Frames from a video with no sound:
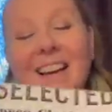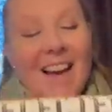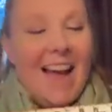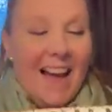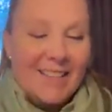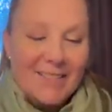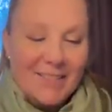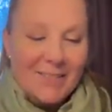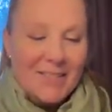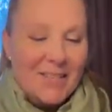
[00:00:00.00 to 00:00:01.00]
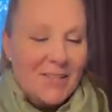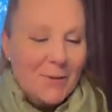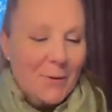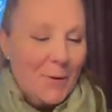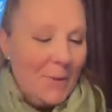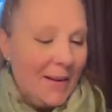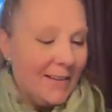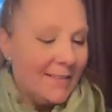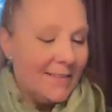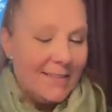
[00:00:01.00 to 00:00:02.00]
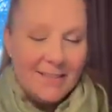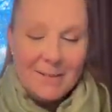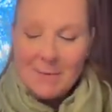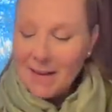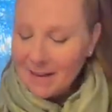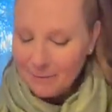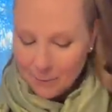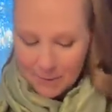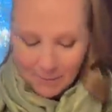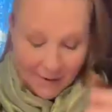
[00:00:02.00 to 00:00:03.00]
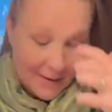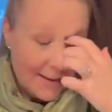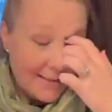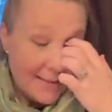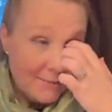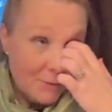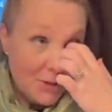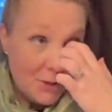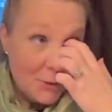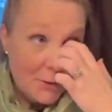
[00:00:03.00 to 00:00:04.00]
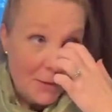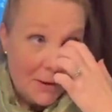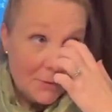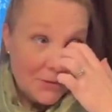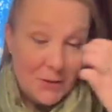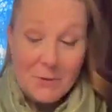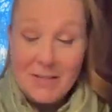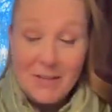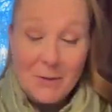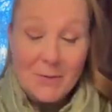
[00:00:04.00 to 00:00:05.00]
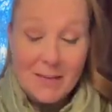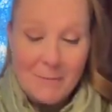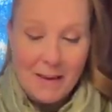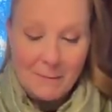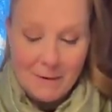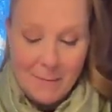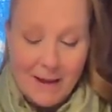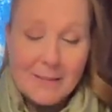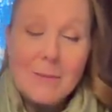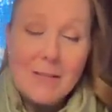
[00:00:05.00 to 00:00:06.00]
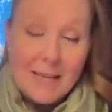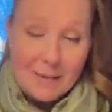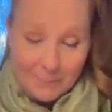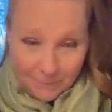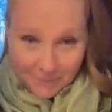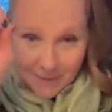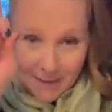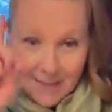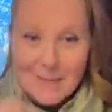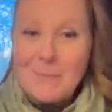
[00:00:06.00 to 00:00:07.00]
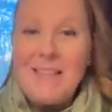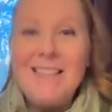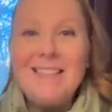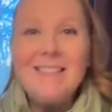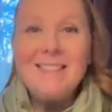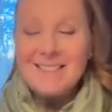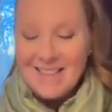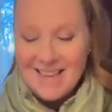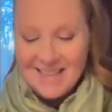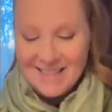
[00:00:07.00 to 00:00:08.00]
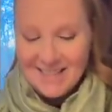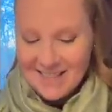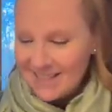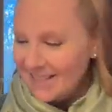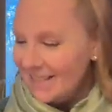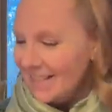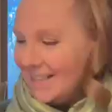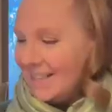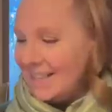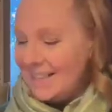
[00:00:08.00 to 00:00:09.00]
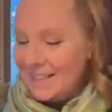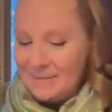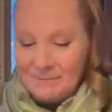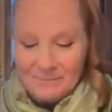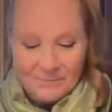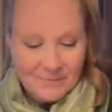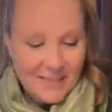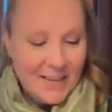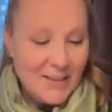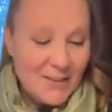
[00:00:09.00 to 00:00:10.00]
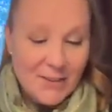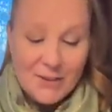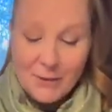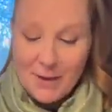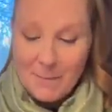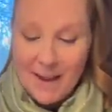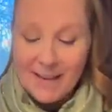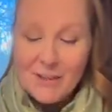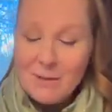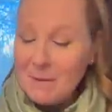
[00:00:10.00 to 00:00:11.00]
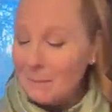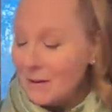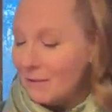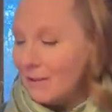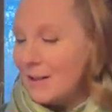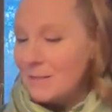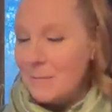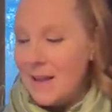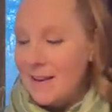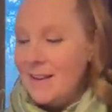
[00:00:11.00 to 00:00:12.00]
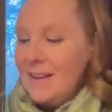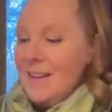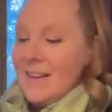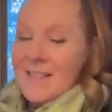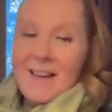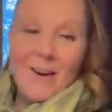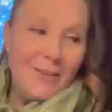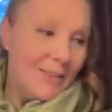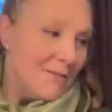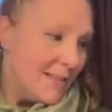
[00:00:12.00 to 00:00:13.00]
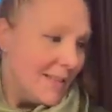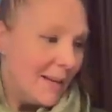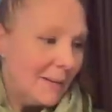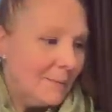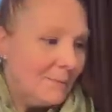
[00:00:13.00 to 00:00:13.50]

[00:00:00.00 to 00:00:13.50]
I asked her when she showed her panels to make it for, I said, when she showed the panels and she said she was going to make them into bags, I was like, yes, please. And she did. And it's such a great bag, and she made me a floss bed, and that all lives in there.